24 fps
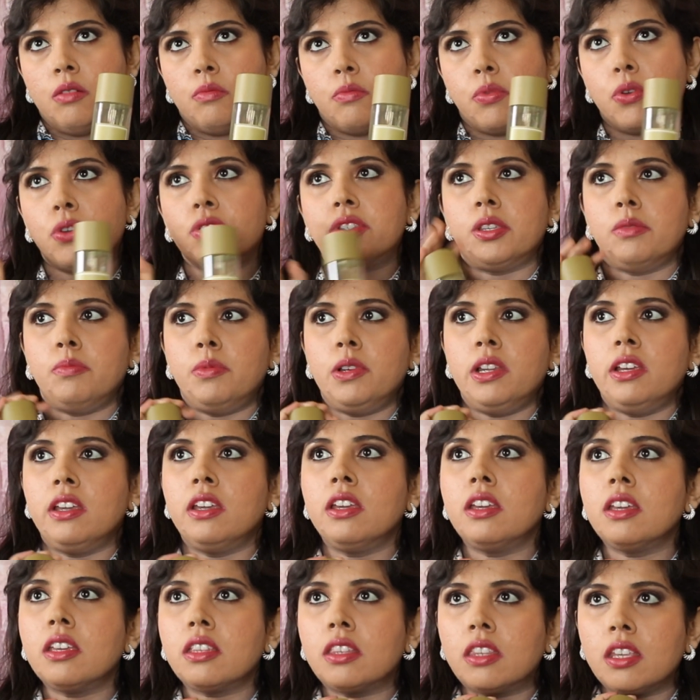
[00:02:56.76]

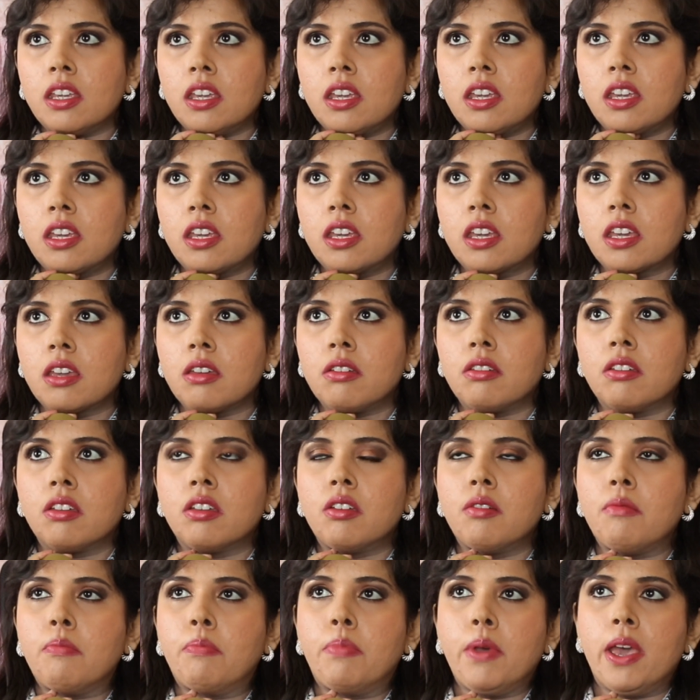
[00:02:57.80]
Possibly the
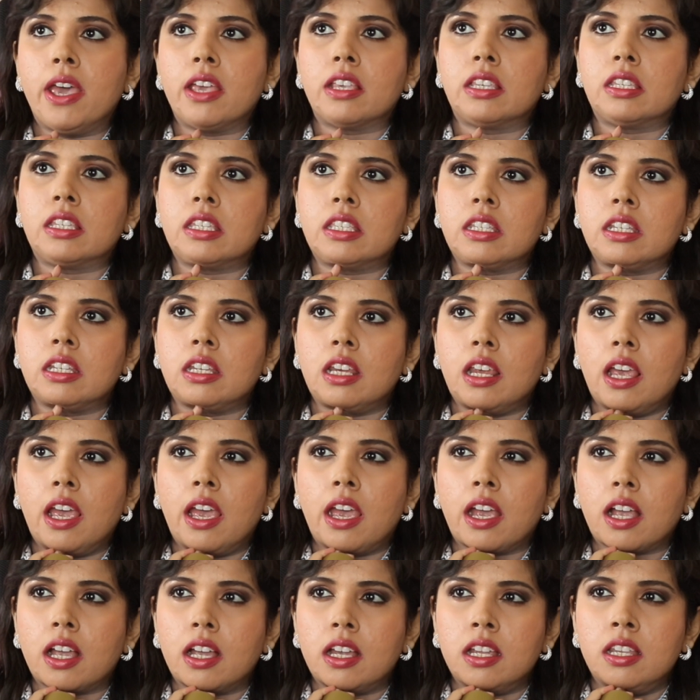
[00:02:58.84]
best
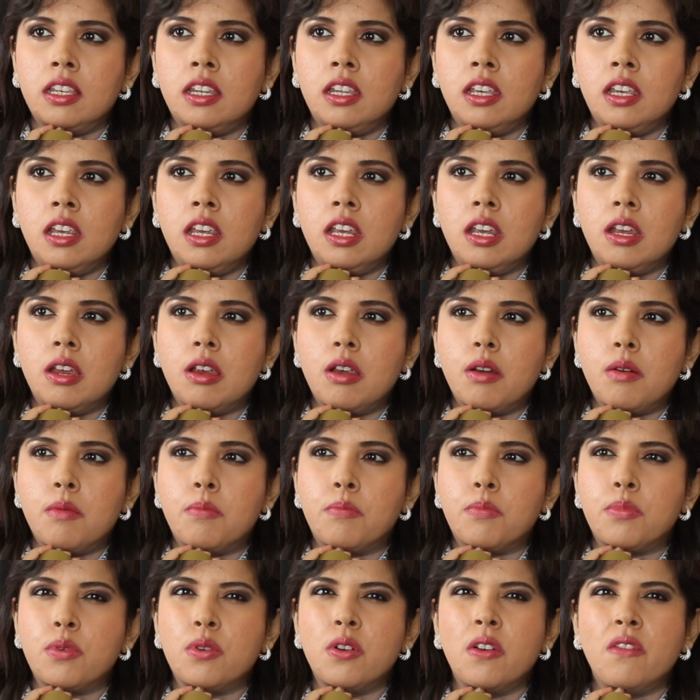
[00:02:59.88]
acne
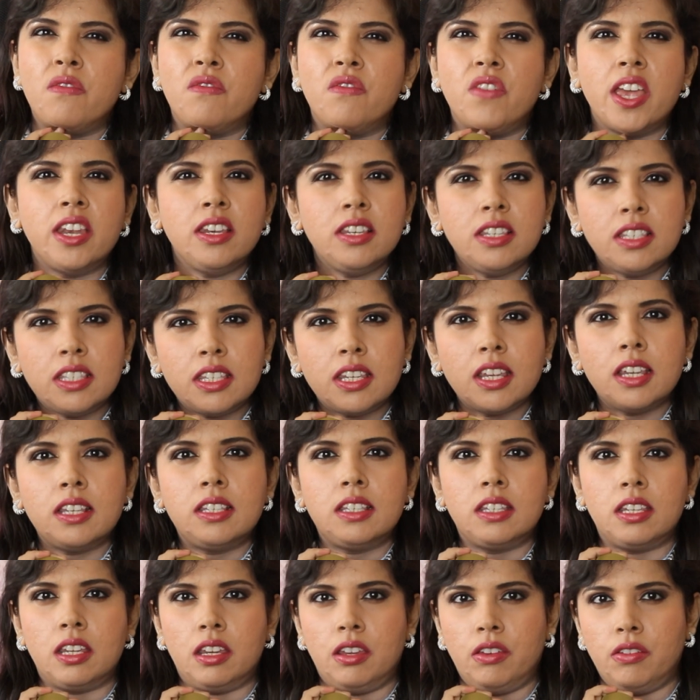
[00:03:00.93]

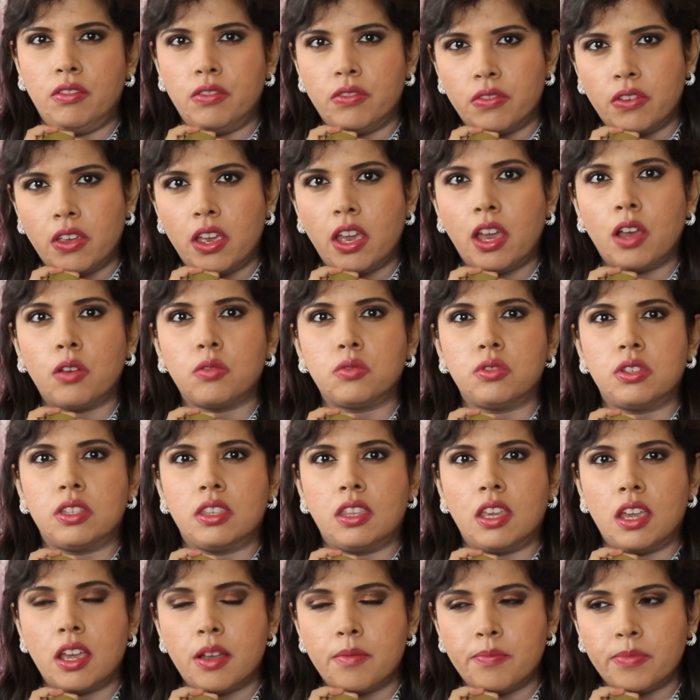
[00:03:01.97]
preventative out
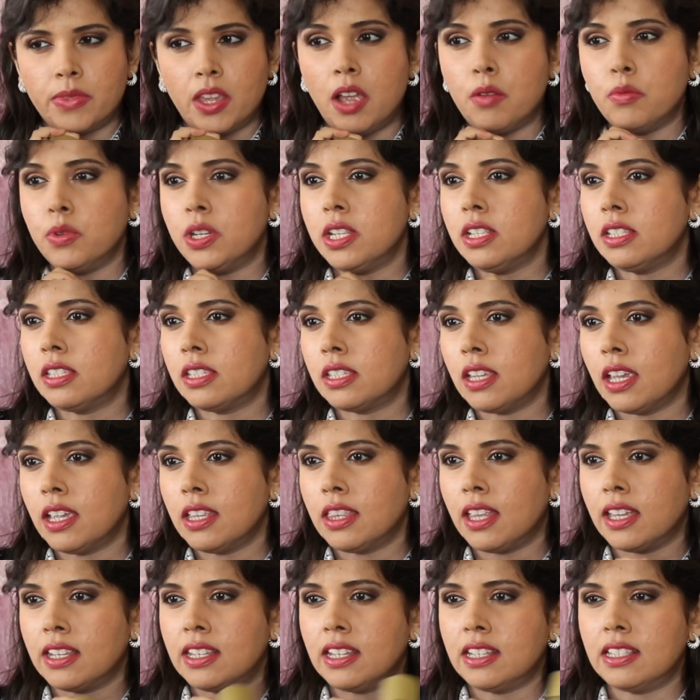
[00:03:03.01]
there. I wouldn't say
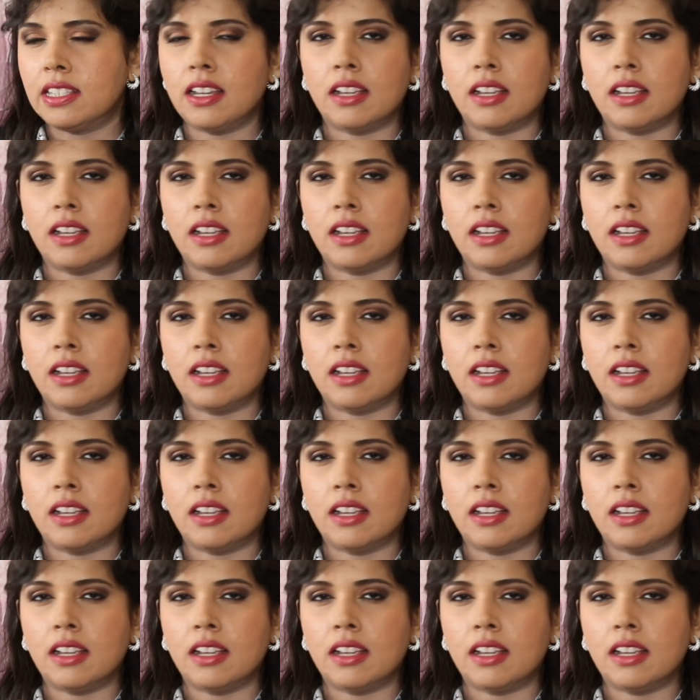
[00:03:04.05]
that it